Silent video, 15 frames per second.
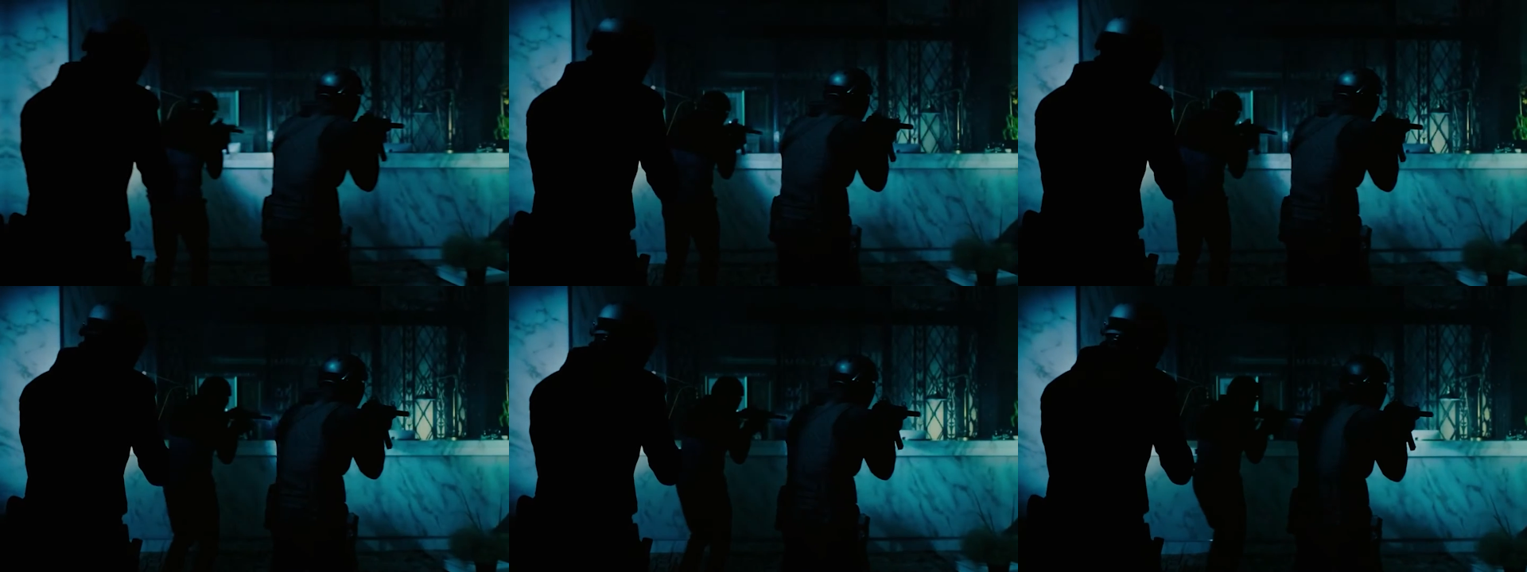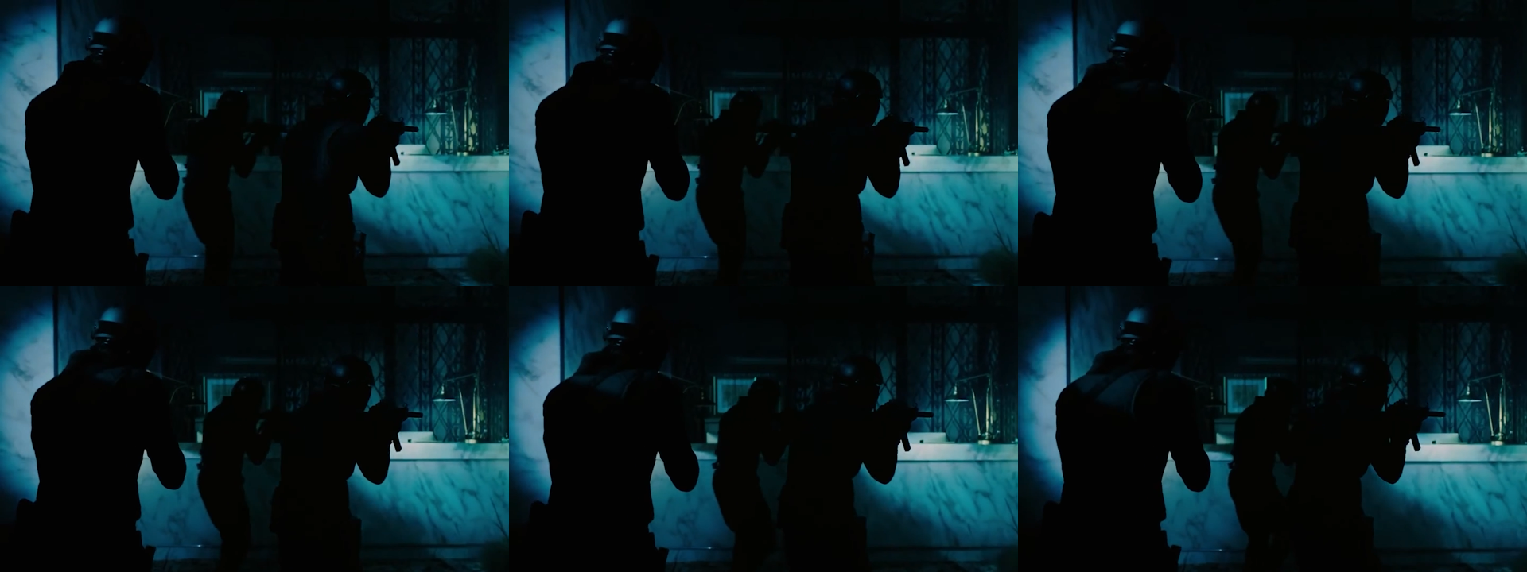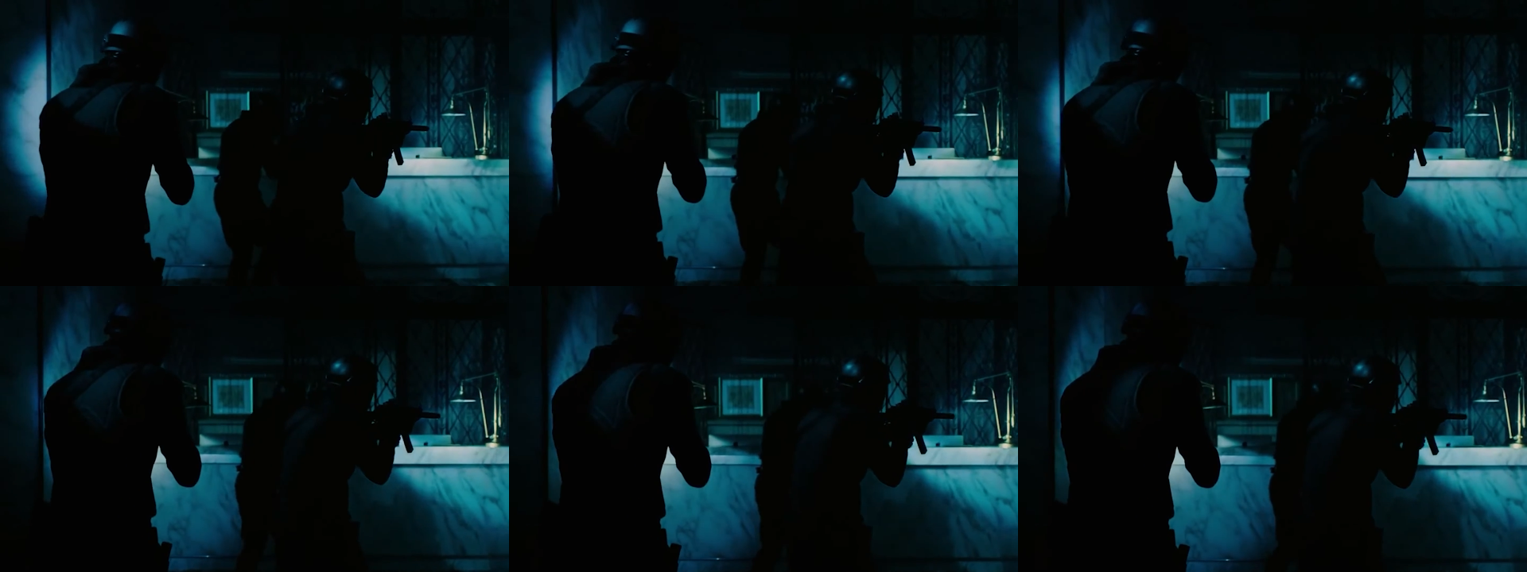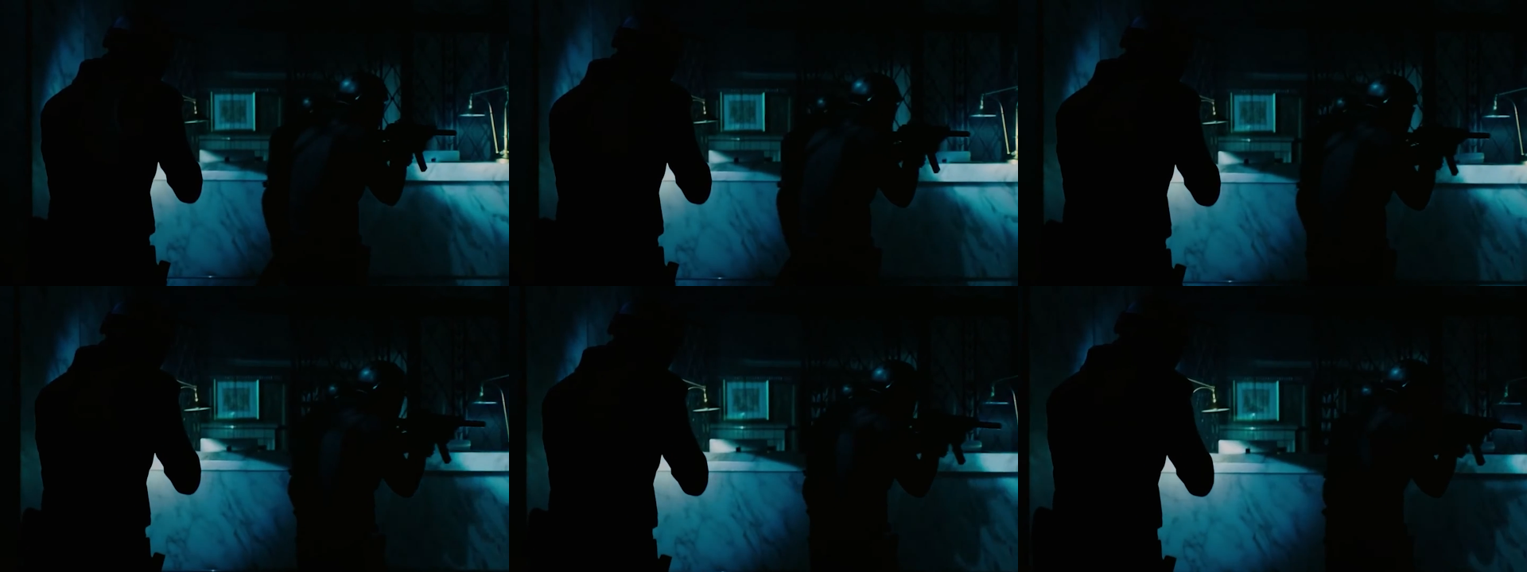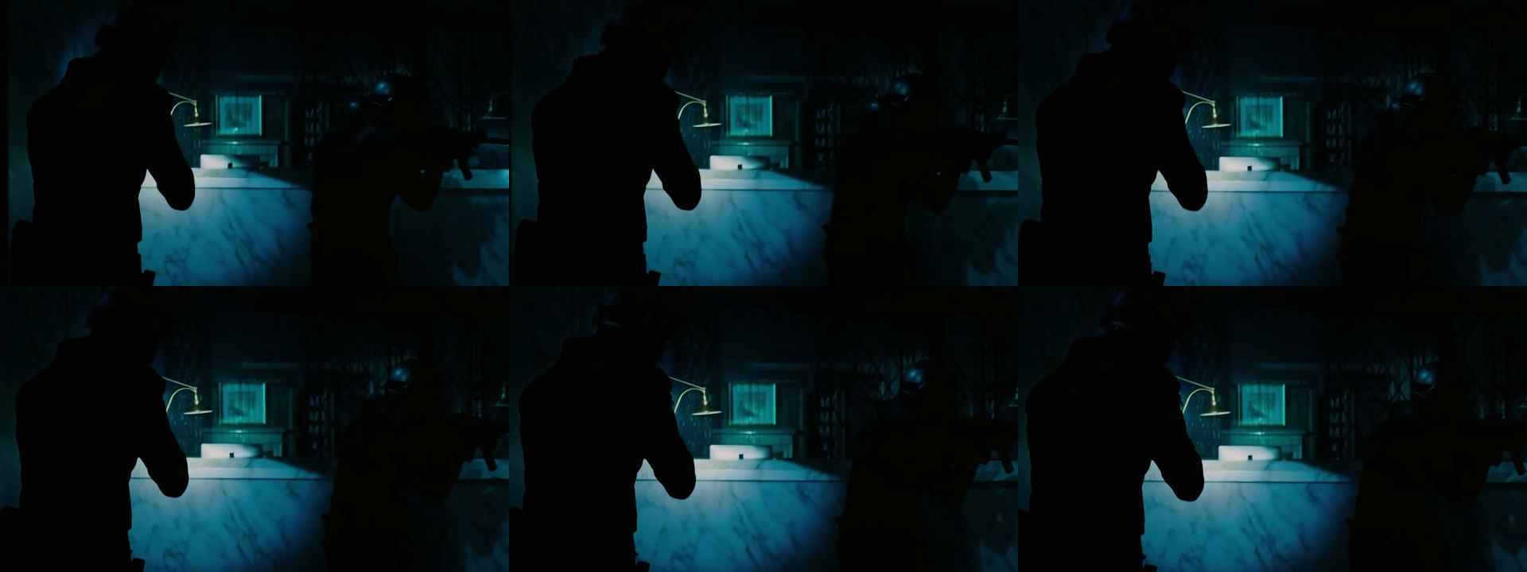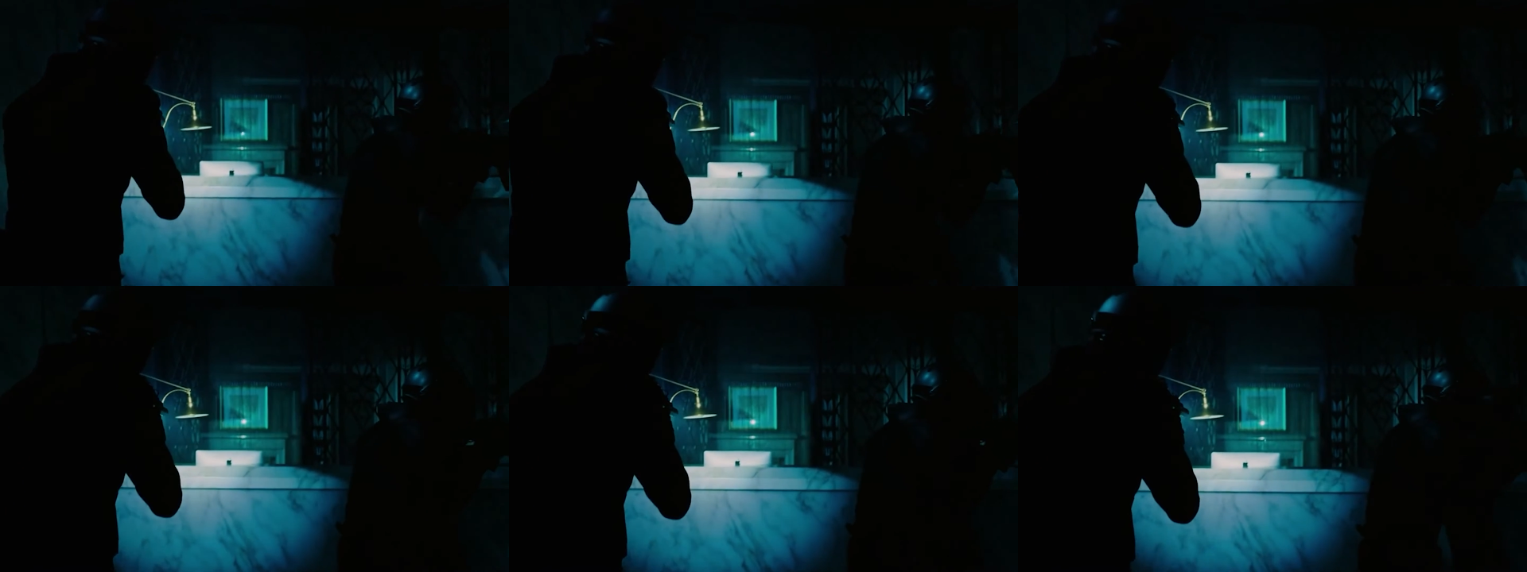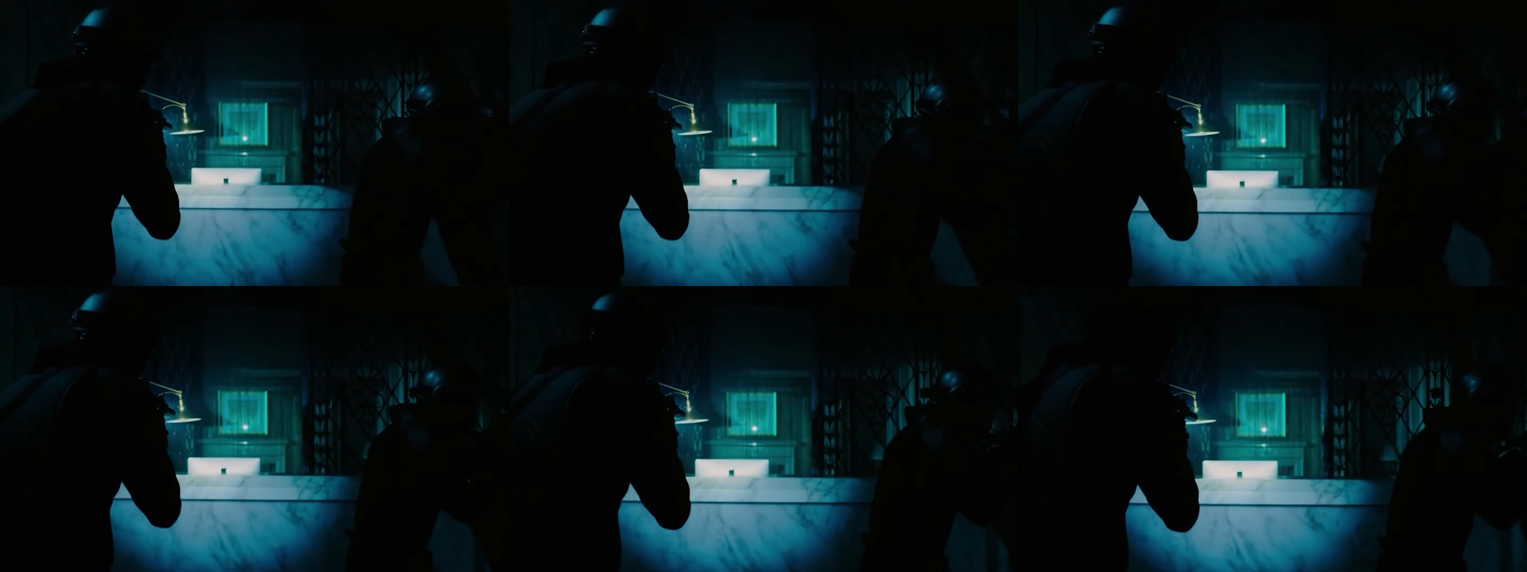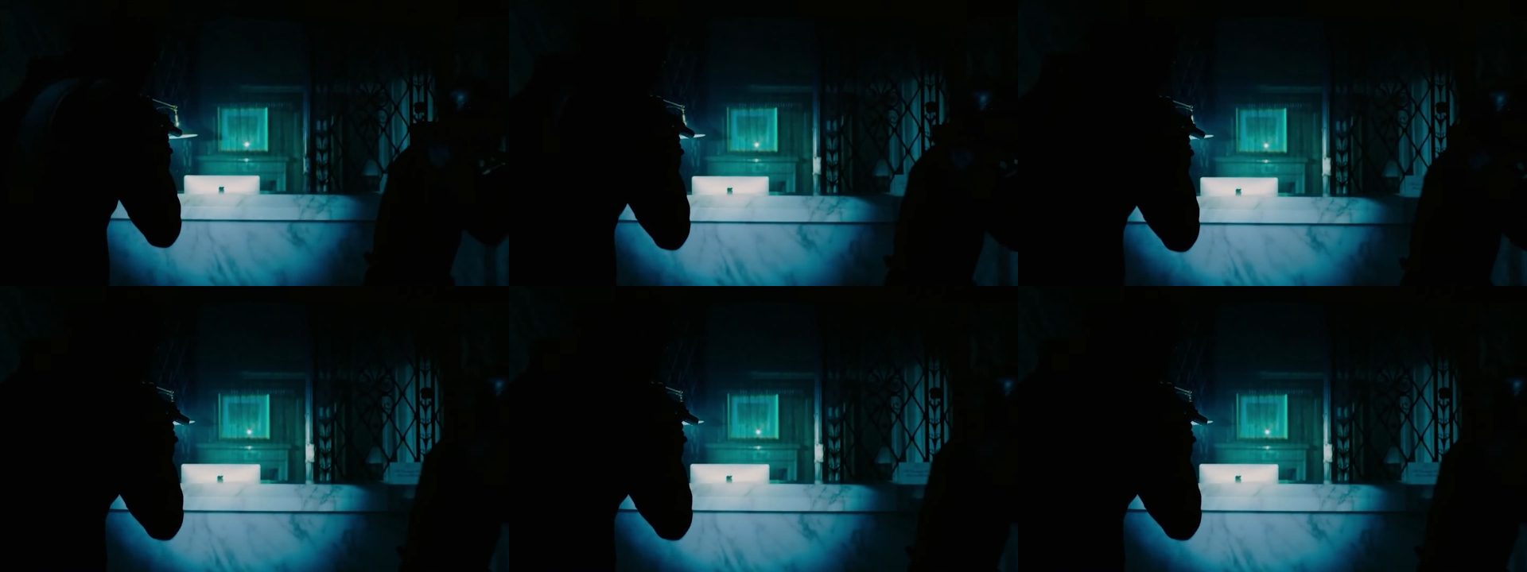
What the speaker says: No face is visible, so there are no lips to read.